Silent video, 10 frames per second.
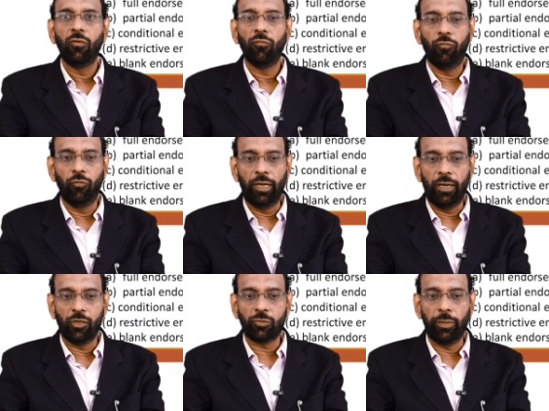full
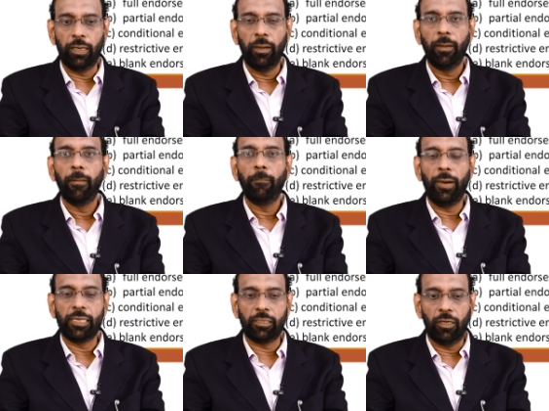endorsement,
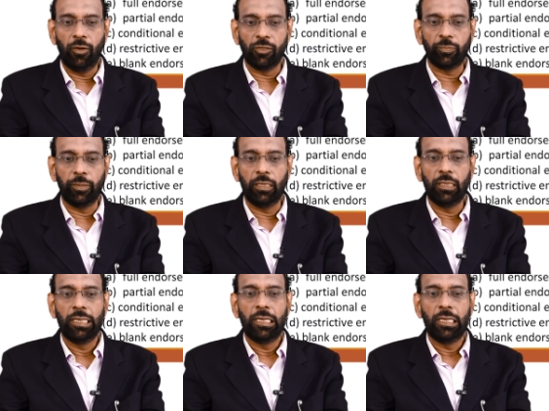partial endorsement,